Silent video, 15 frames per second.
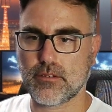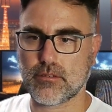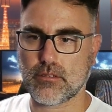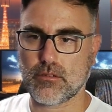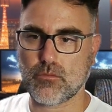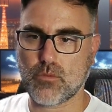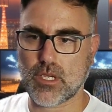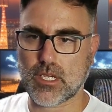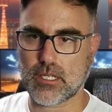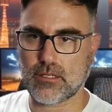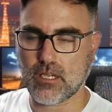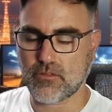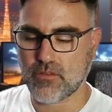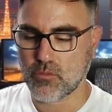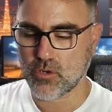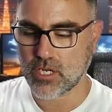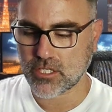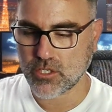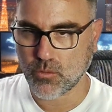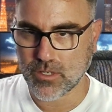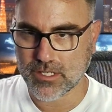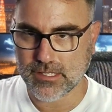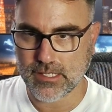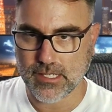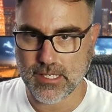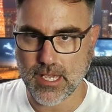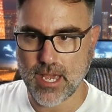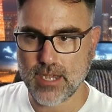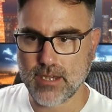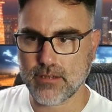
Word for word: We can take Fibonacci once again.